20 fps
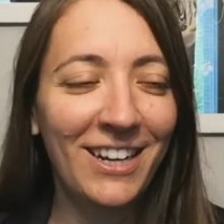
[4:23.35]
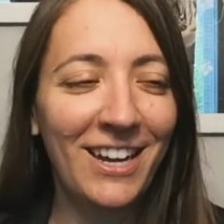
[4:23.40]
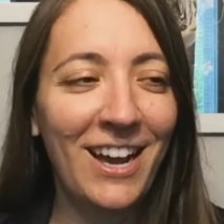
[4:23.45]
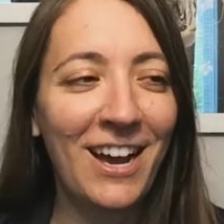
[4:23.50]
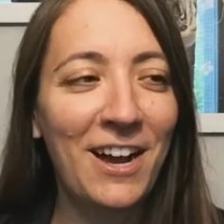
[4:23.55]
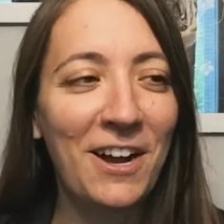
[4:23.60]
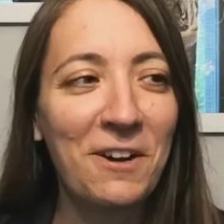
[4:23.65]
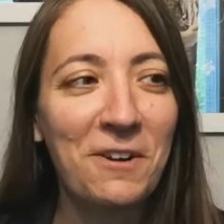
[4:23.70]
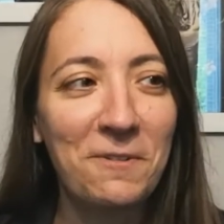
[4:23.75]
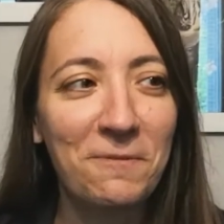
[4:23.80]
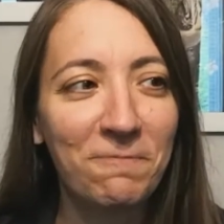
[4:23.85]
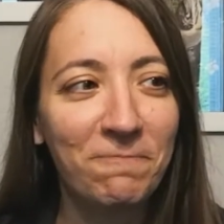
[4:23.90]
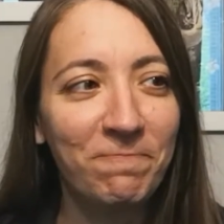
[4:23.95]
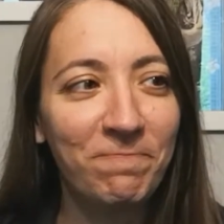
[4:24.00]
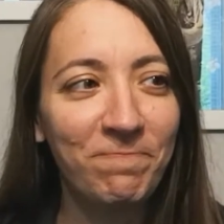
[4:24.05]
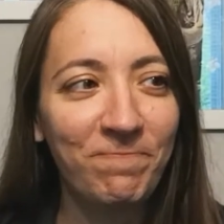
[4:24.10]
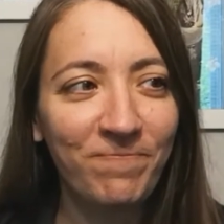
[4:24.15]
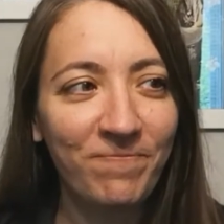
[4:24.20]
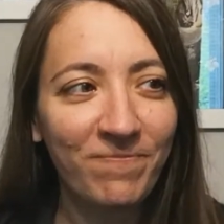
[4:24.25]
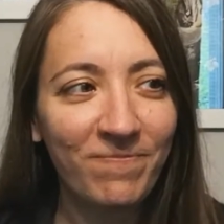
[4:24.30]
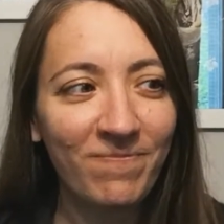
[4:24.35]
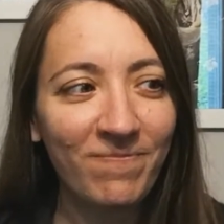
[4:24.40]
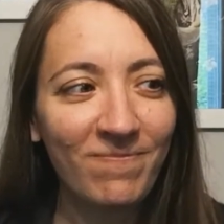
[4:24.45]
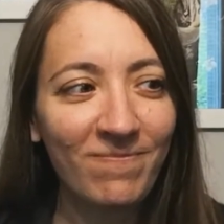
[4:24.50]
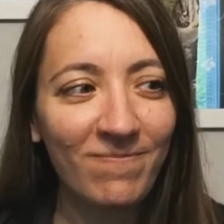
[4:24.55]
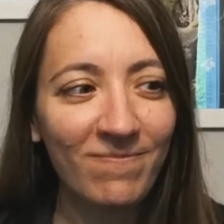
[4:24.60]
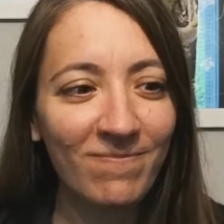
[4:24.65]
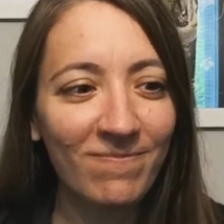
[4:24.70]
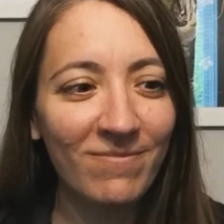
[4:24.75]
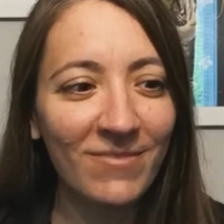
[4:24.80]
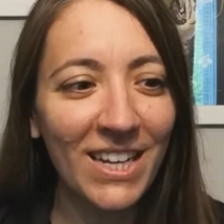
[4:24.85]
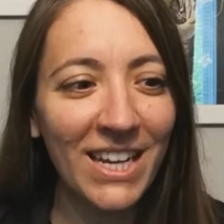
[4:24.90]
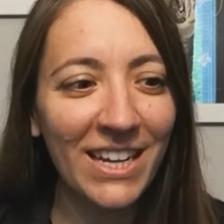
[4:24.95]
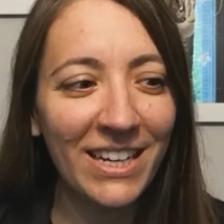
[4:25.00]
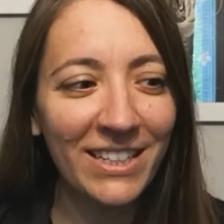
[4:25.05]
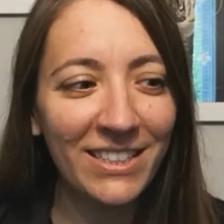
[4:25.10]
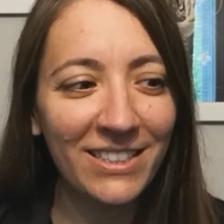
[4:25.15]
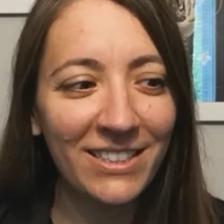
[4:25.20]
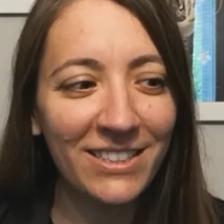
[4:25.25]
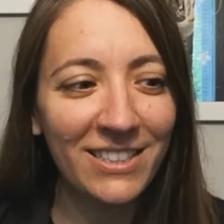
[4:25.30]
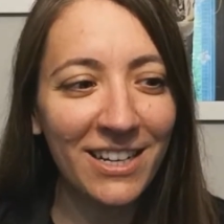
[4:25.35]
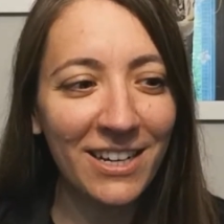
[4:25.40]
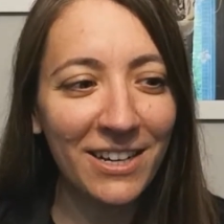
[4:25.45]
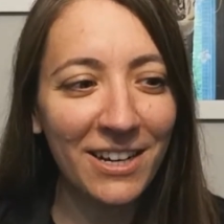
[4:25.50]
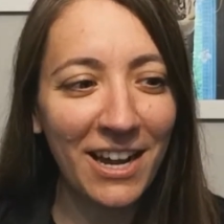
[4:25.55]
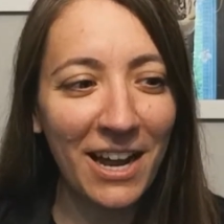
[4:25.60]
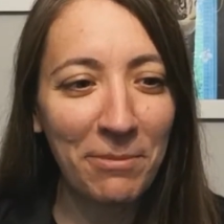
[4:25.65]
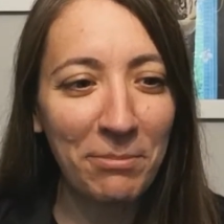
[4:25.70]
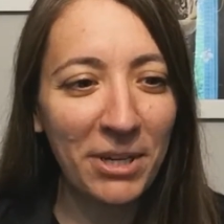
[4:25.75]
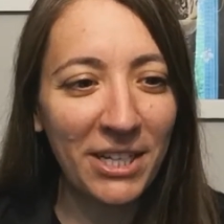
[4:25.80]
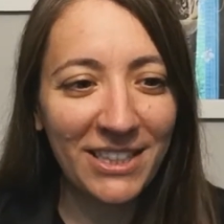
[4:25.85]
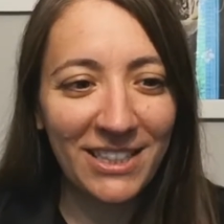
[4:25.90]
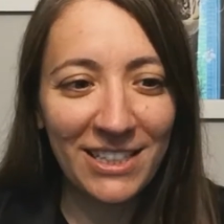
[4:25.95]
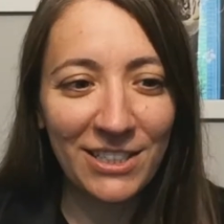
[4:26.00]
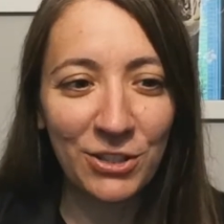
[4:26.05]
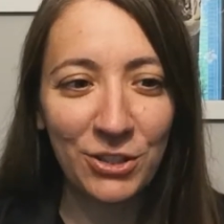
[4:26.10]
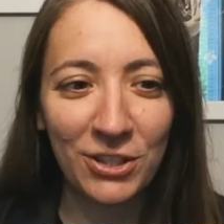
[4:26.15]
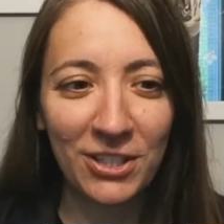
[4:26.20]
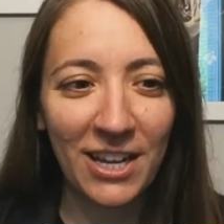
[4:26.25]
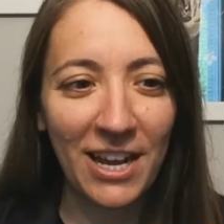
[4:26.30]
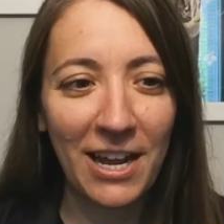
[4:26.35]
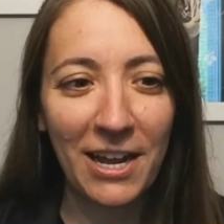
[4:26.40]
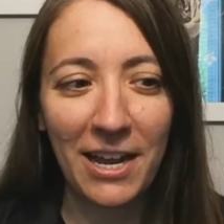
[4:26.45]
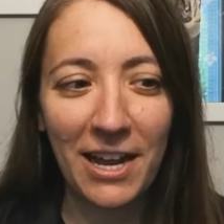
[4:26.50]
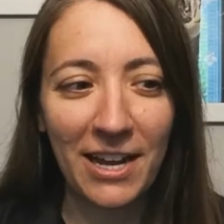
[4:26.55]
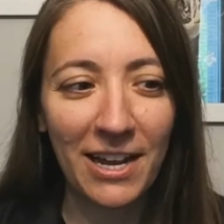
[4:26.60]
and I make that